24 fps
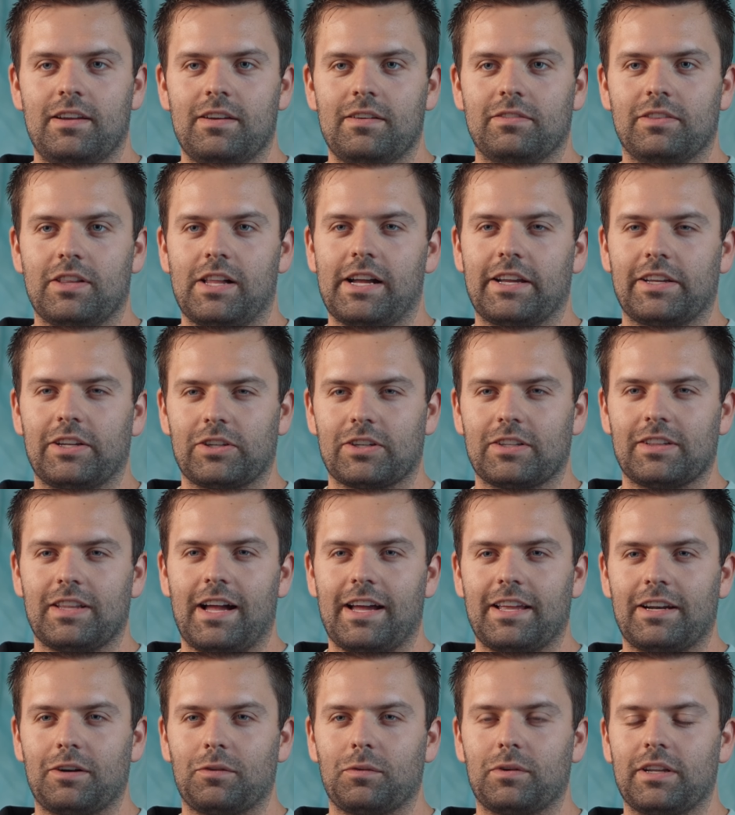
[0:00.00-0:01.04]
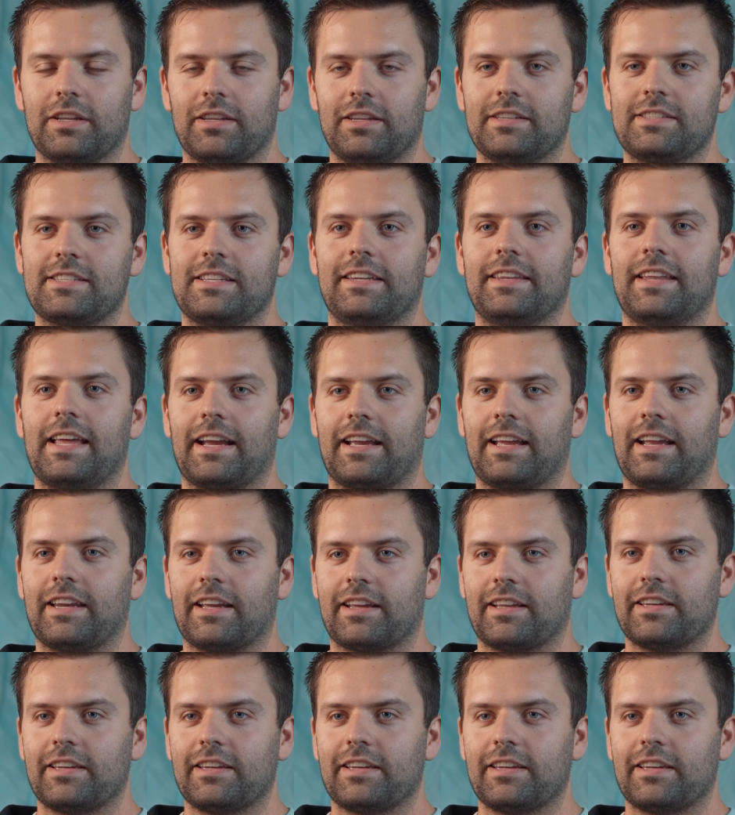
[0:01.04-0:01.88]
flying your glider when it's in that kind of